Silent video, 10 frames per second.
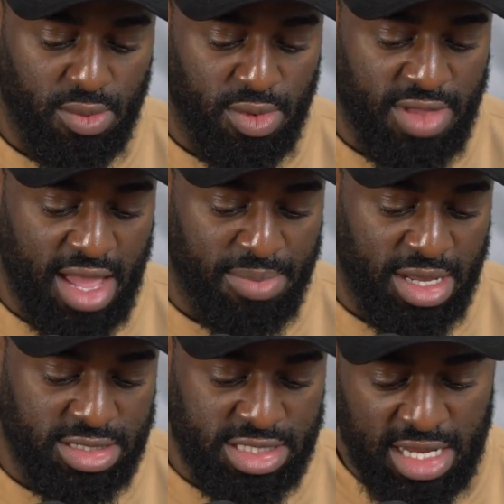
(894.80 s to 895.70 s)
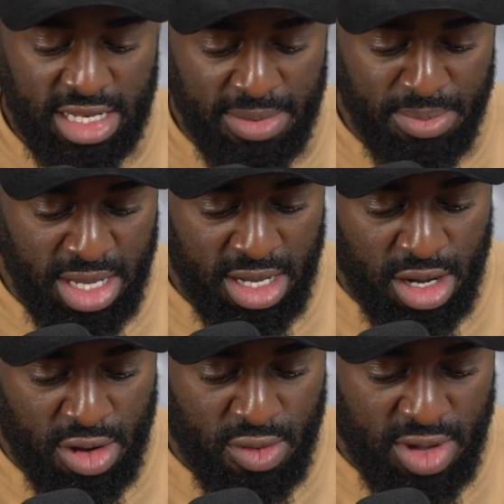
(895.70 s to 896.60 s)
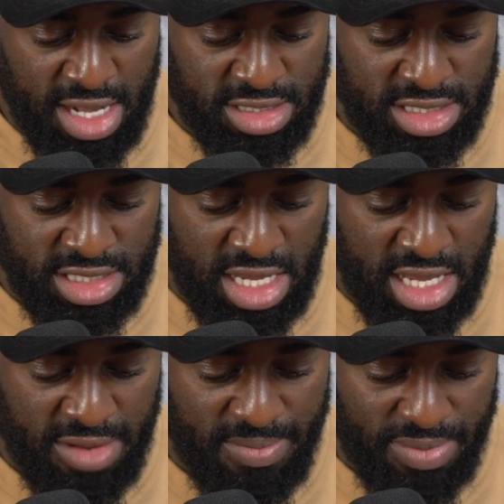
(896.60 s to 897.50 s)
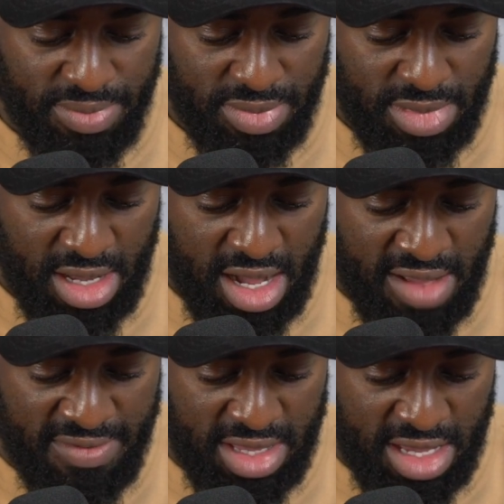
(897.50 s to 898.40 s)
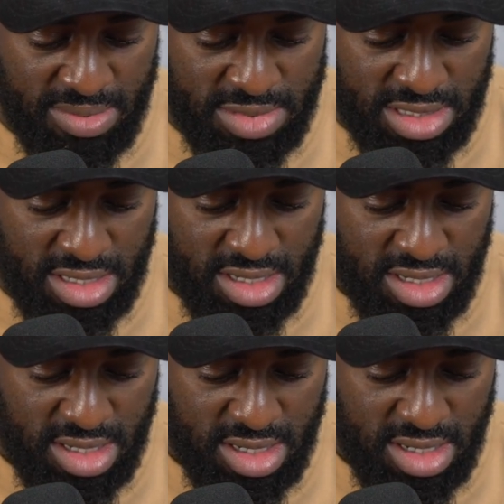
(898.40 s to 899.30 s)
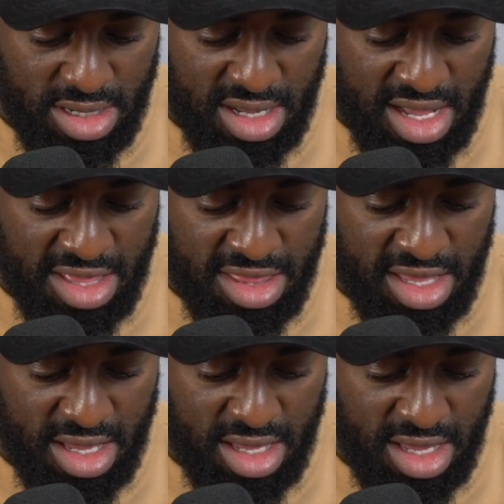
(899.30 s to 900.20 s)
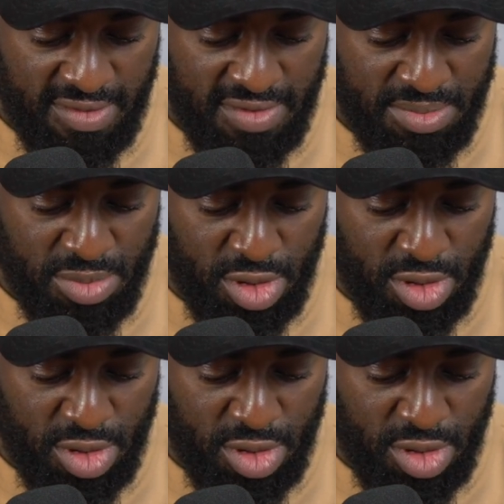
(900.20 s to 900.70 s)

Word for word: with that being said, let me go and see the other games. I think, if I'm